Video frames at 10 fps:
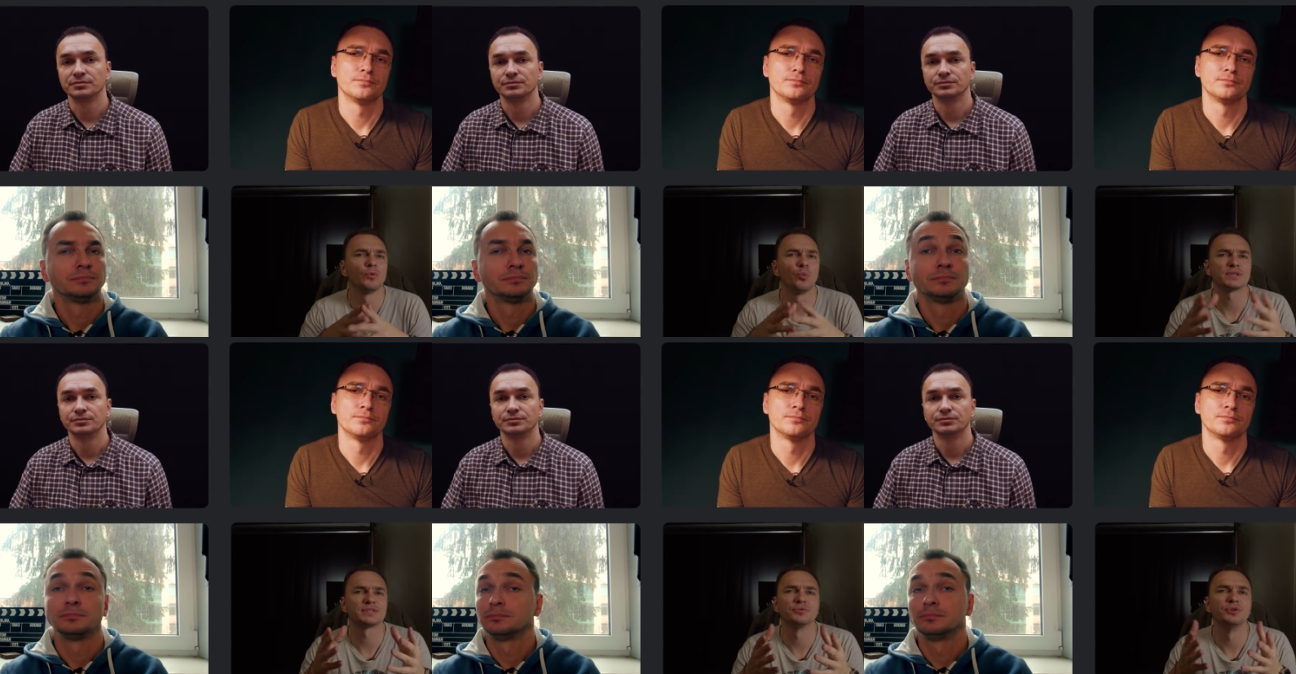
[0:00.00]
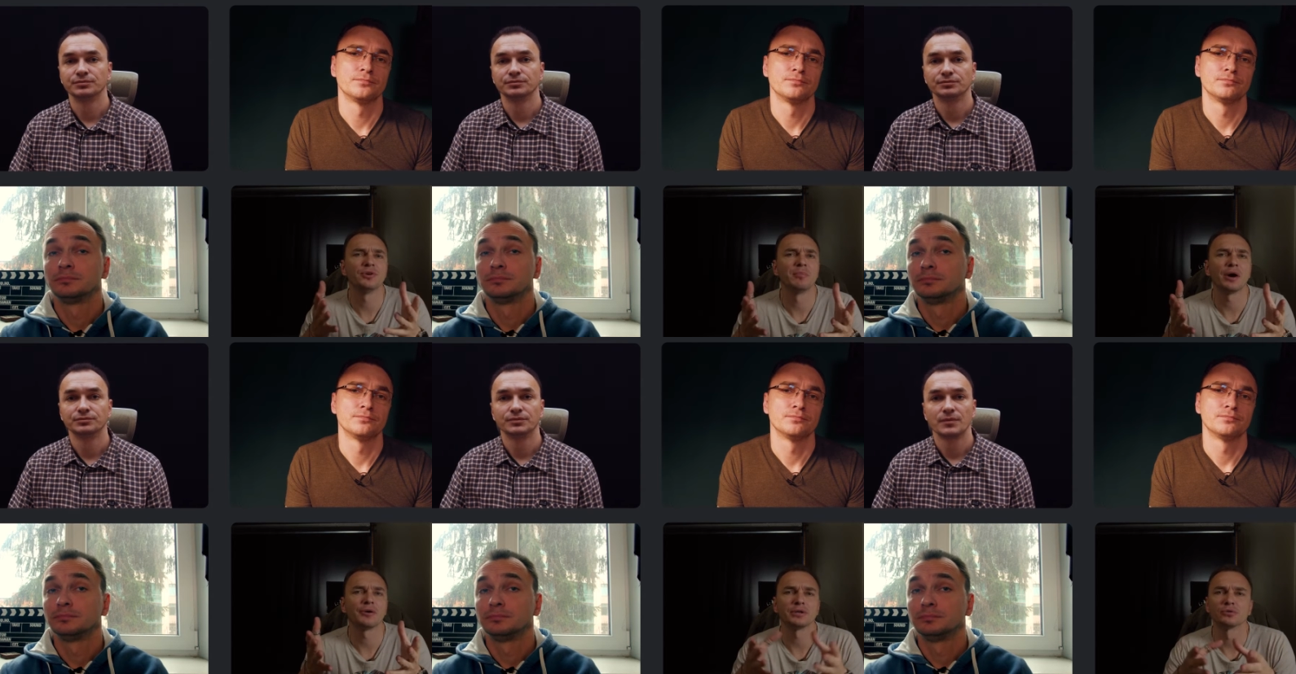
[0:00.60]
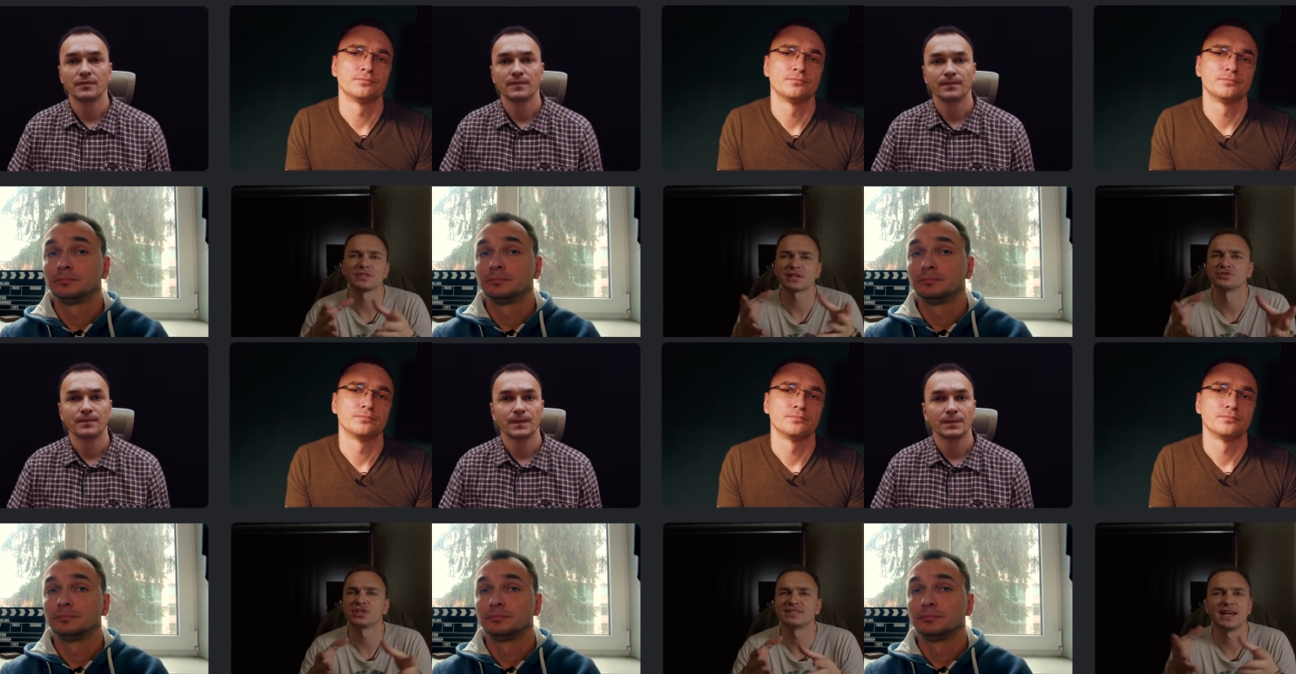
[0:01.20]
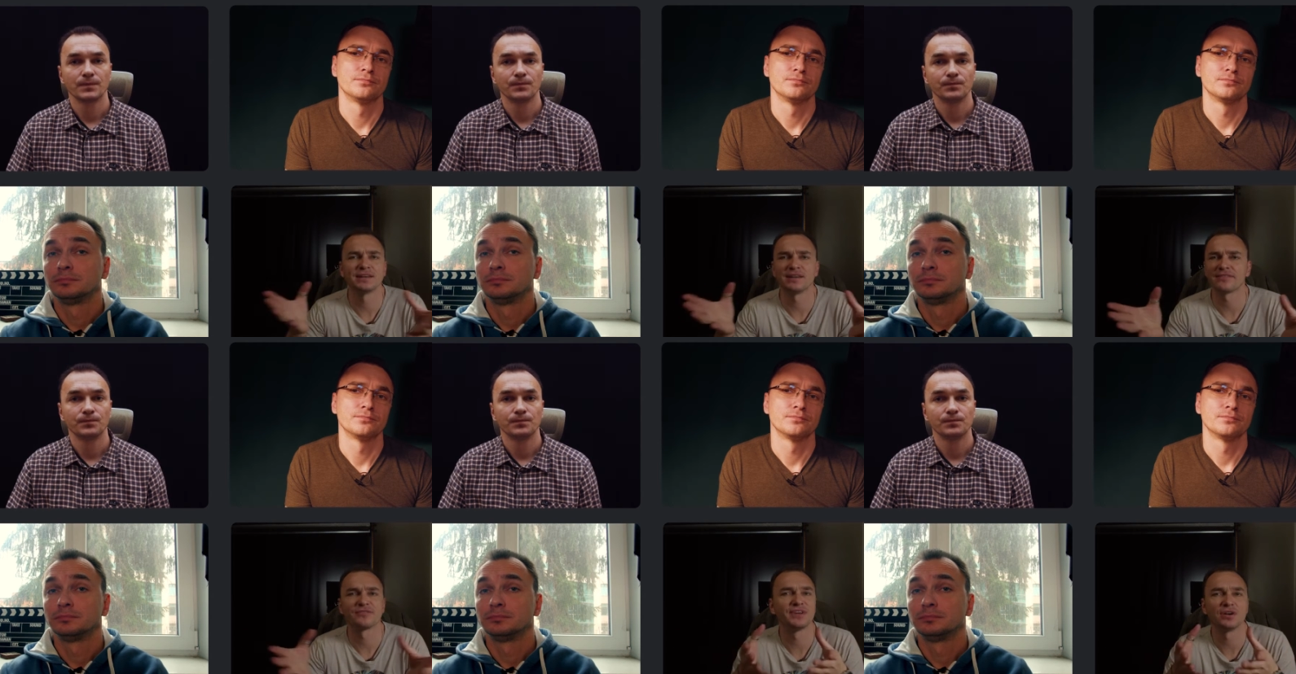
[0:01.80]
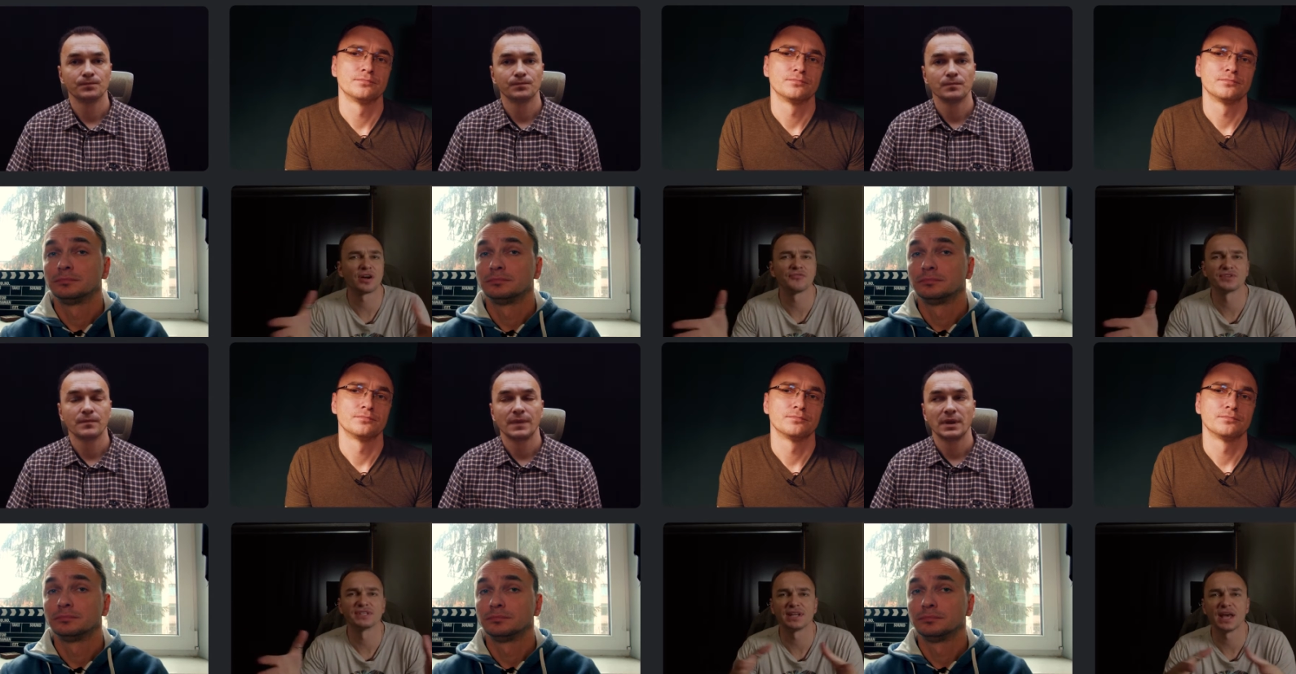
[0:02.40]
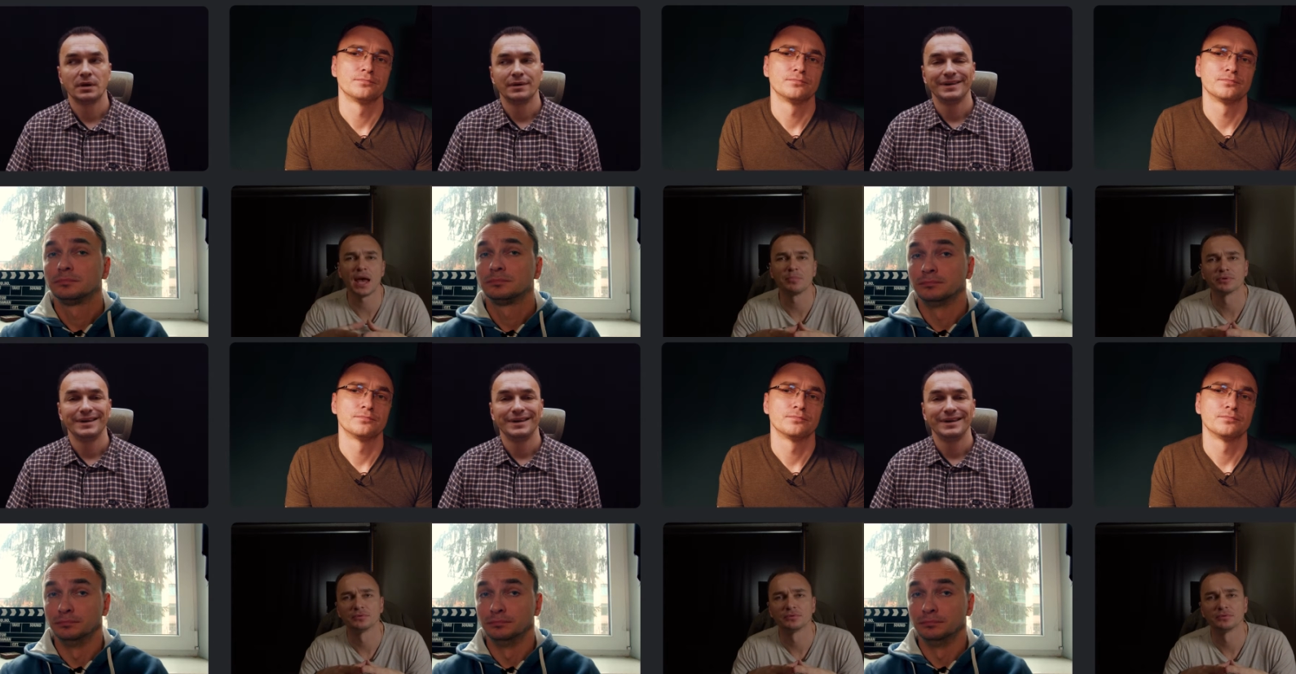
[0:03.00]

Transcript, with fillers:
Speaker 1: What's so new about it? Looks like it's just yet another video conferencing app.